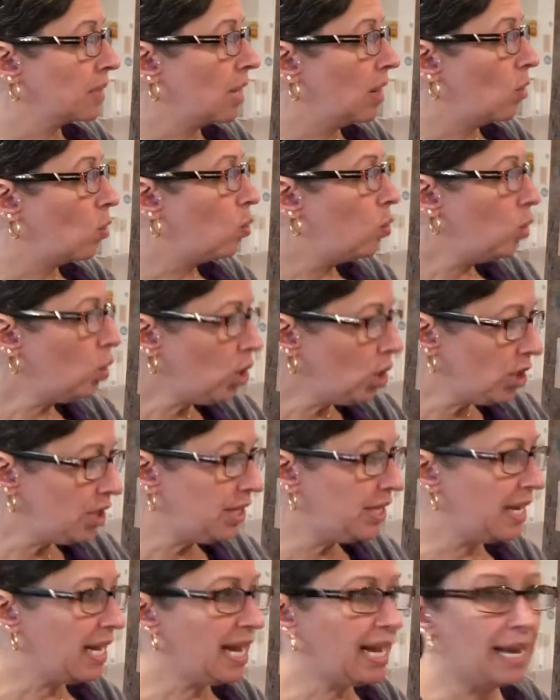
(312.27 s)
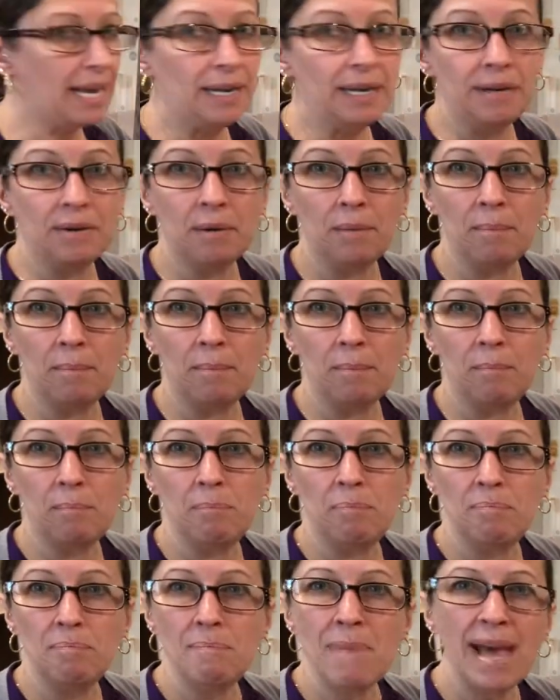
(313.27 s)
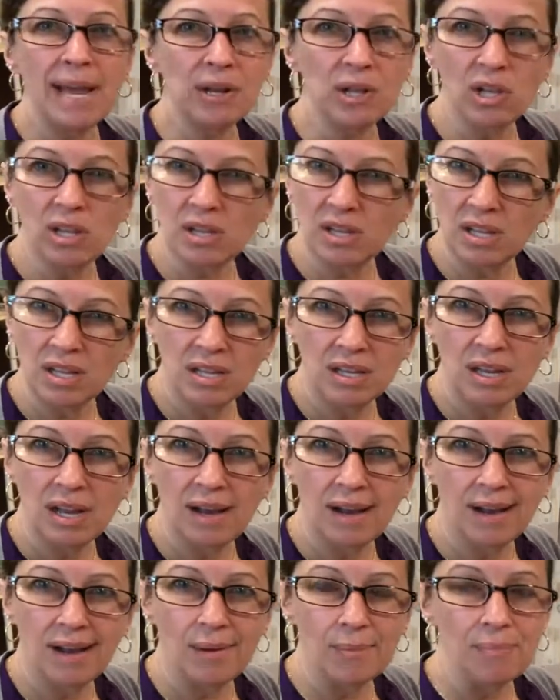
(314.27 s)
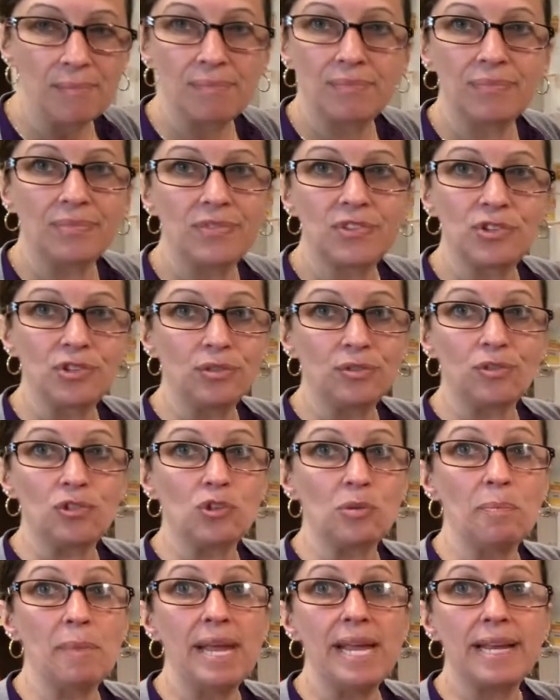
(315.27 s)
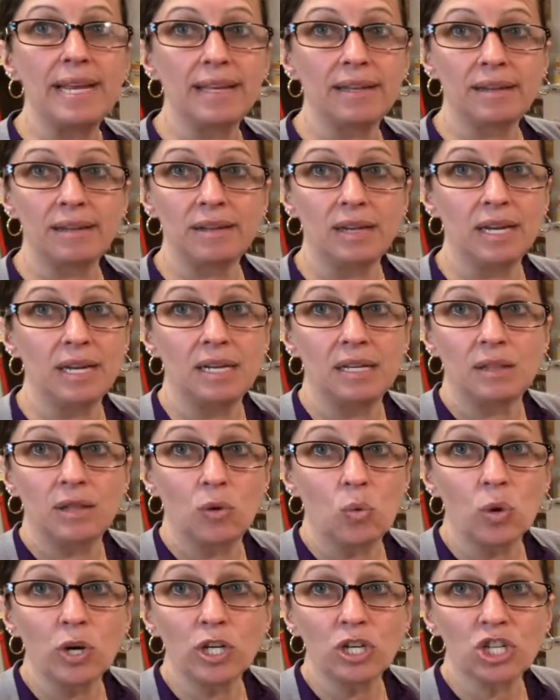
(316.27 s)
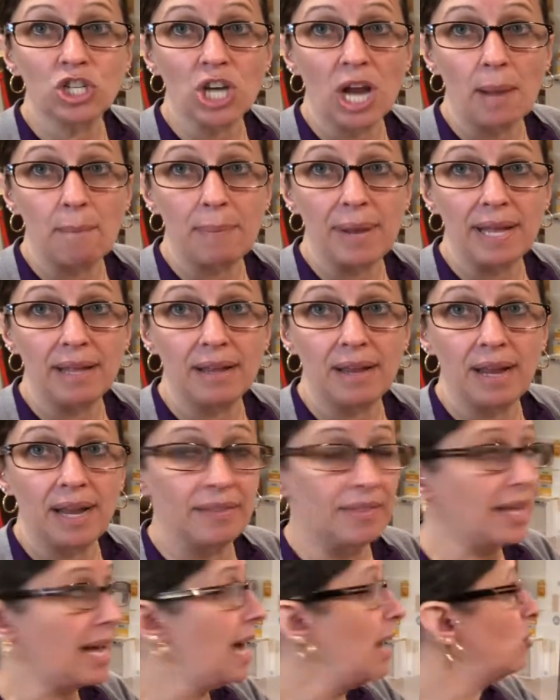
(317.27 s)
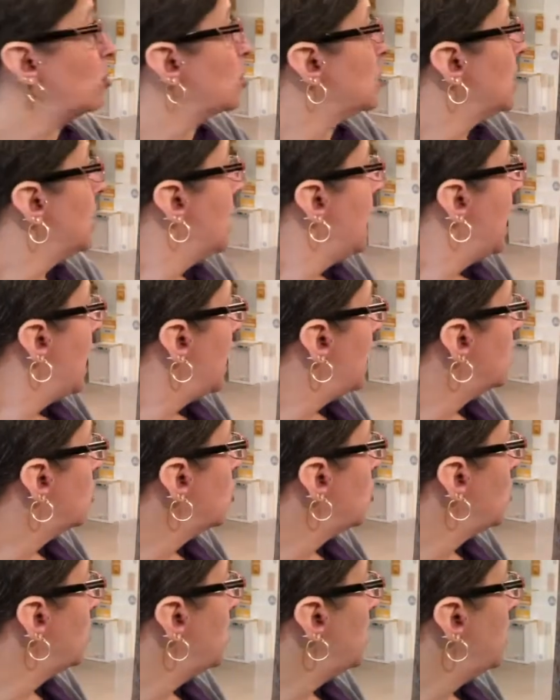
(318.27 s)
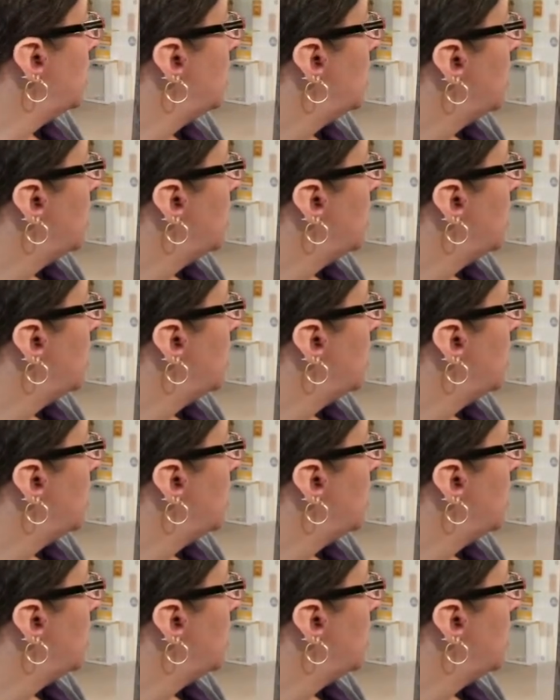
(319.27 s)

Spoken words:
wood and metal to make in the workshop at the house. And so he